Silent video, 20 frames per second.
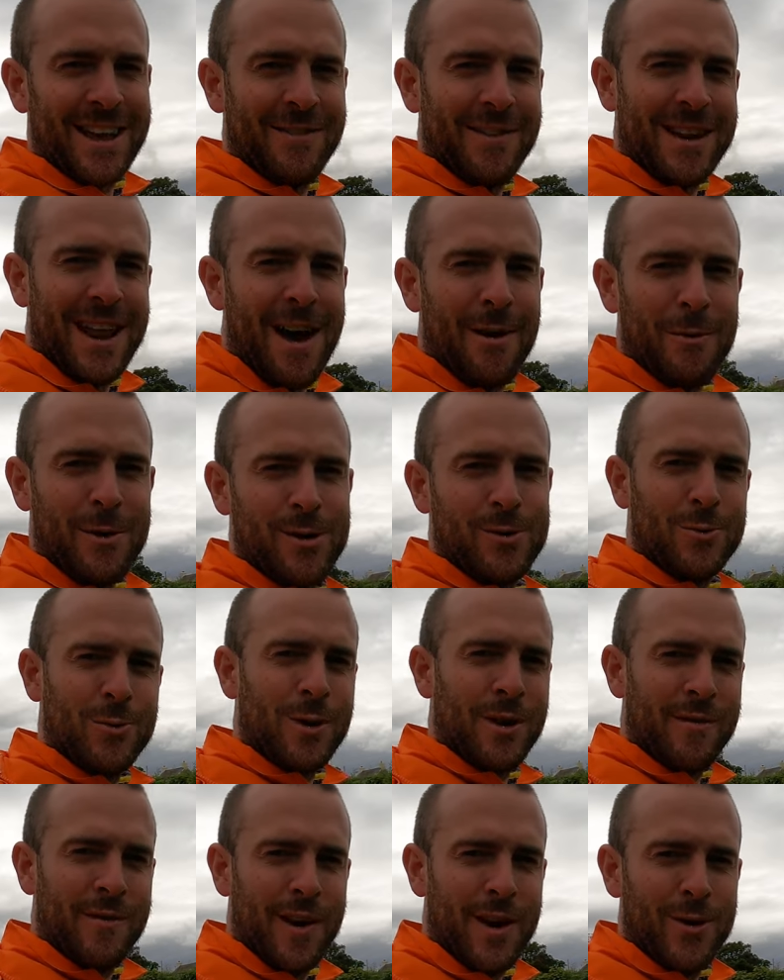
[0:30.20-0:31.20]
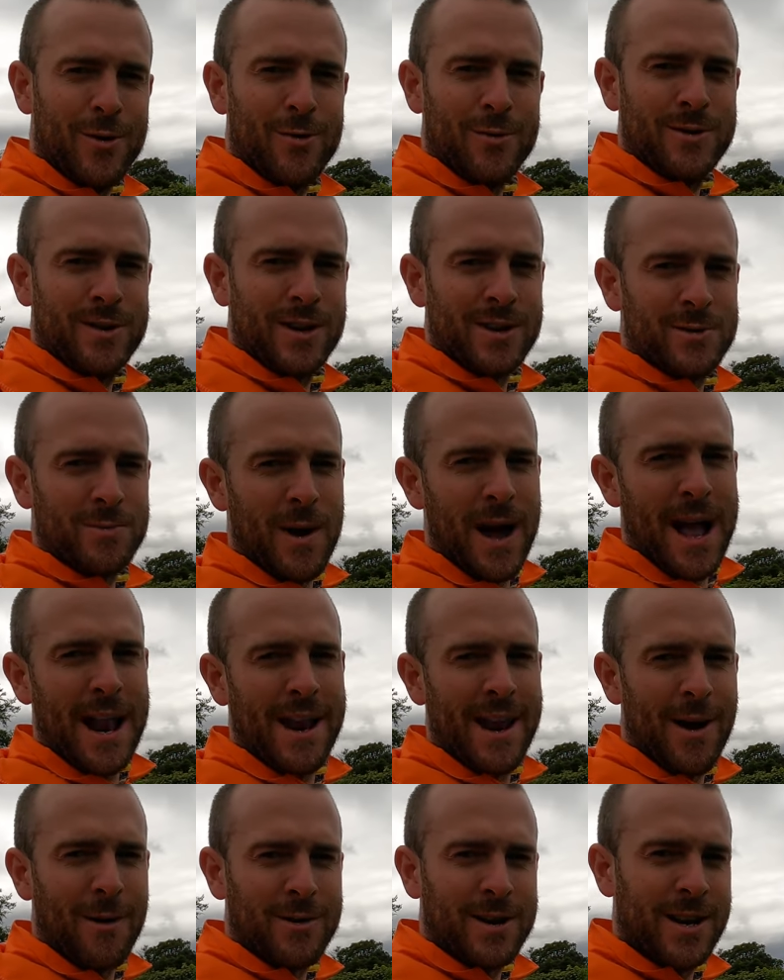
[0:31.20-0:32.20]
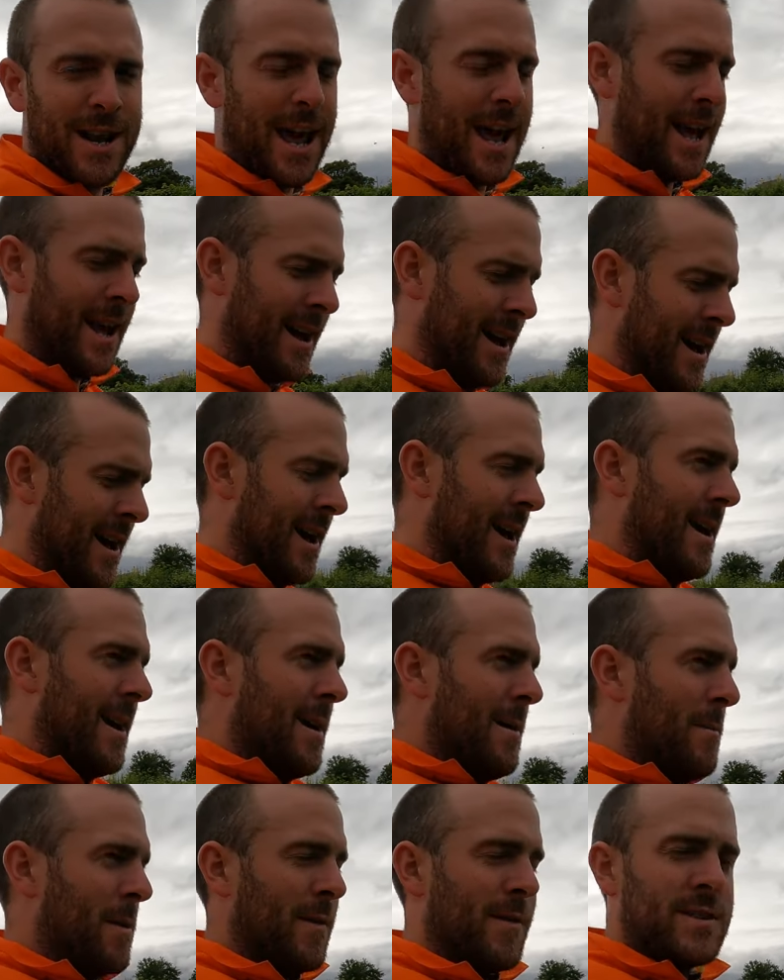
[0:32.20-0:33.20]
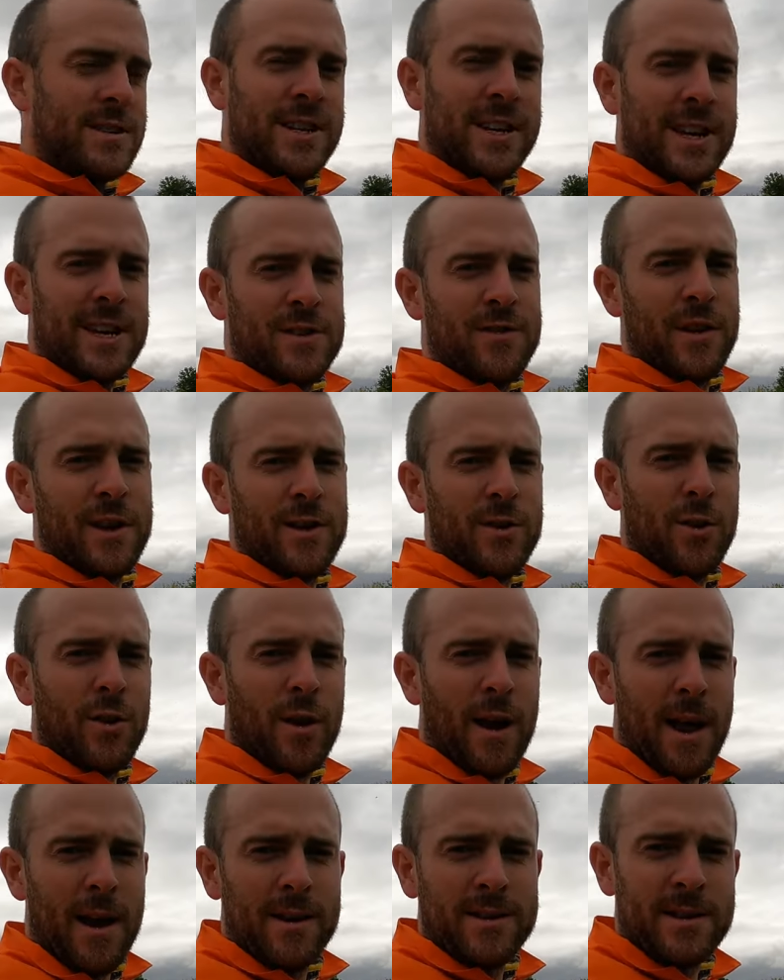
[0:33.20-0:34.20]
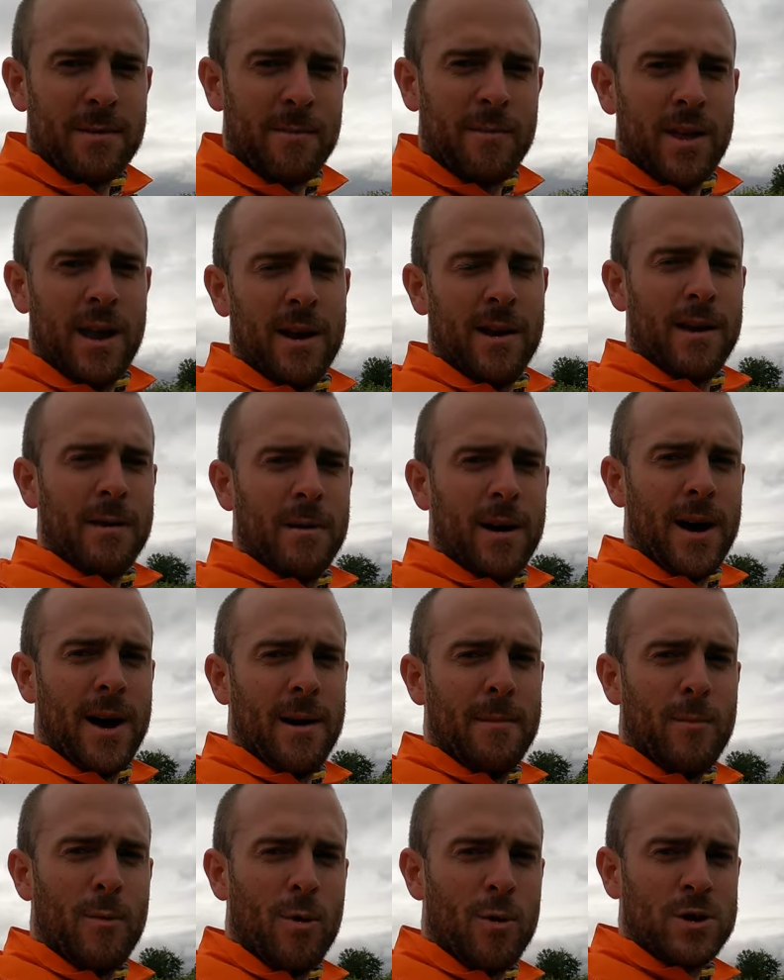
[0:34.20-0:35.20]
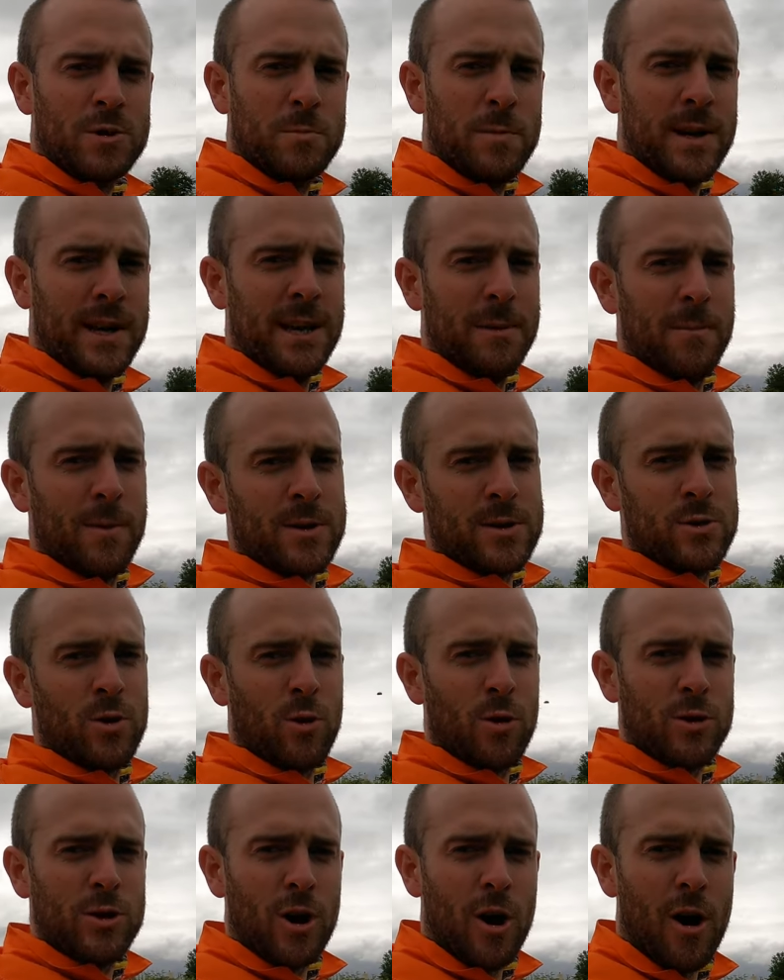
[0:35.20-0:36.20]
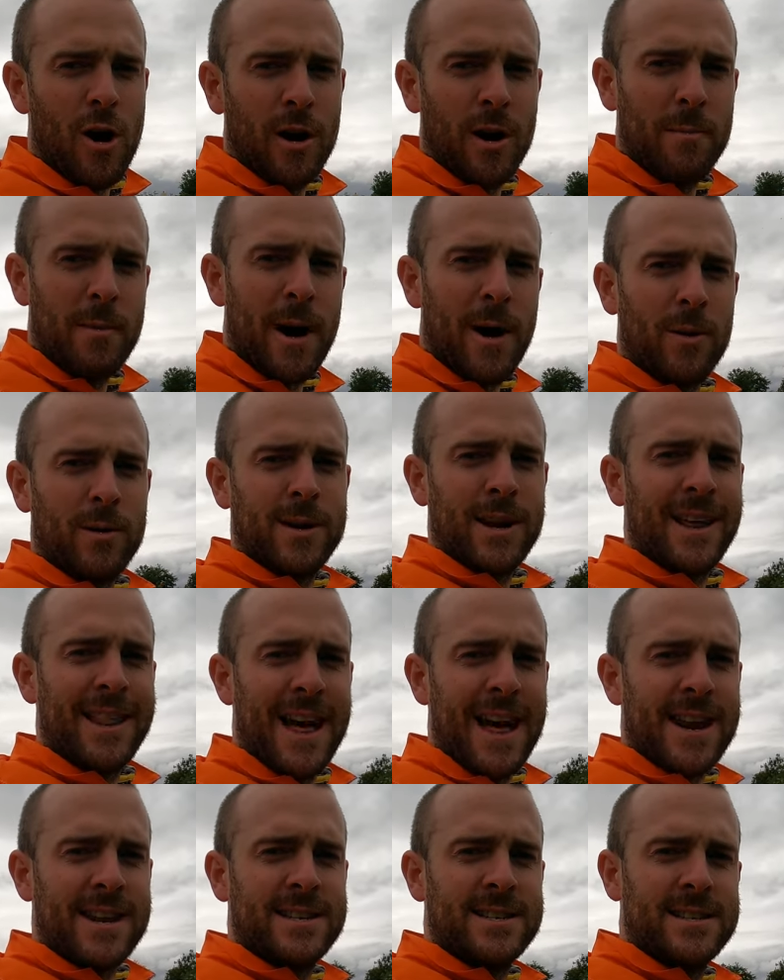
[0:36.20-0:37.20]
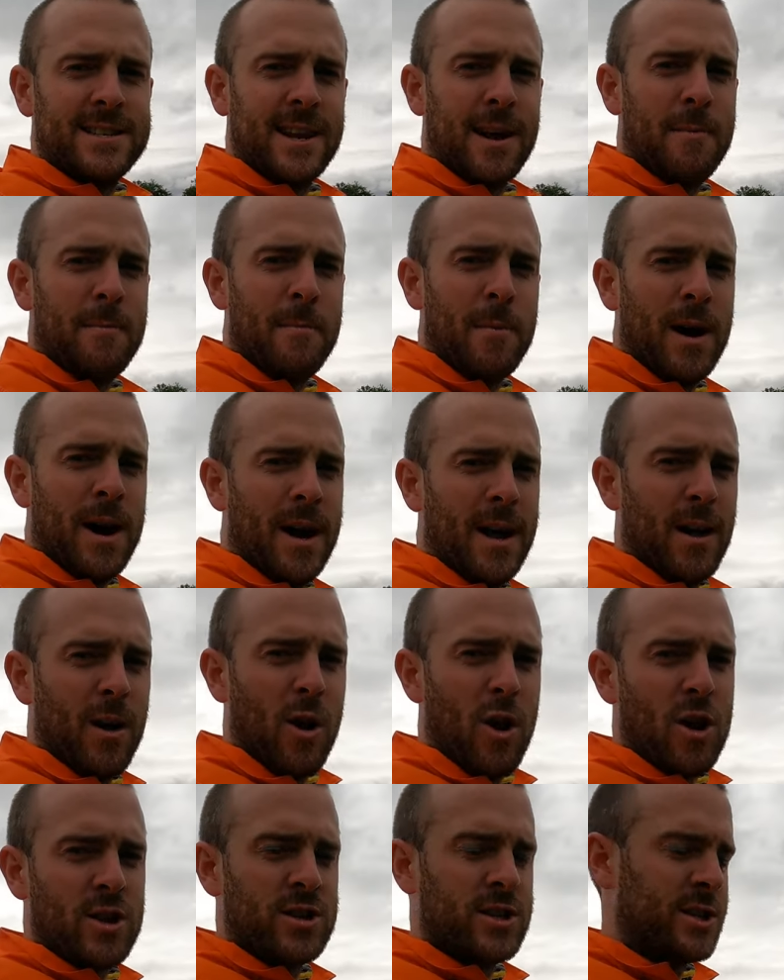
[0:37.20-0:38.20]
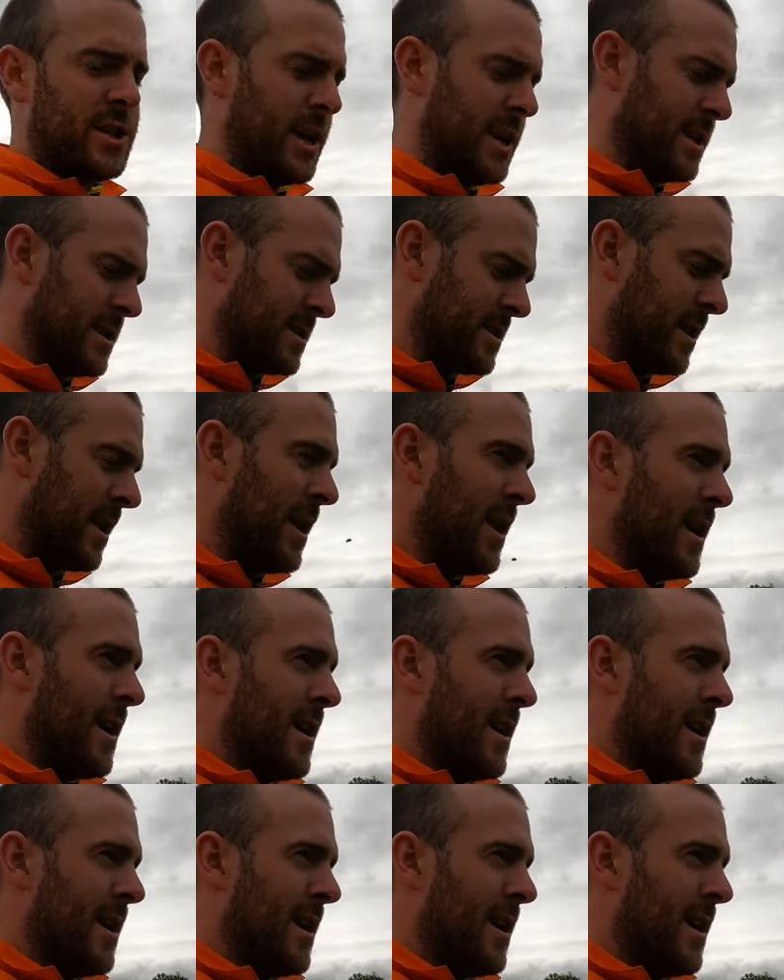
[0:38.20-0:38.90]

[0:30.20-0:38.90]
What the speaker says: living. Now we do reviews as well. Now today, a bit of a serious video on something most beekeepers don't talk about, and that is summer losses.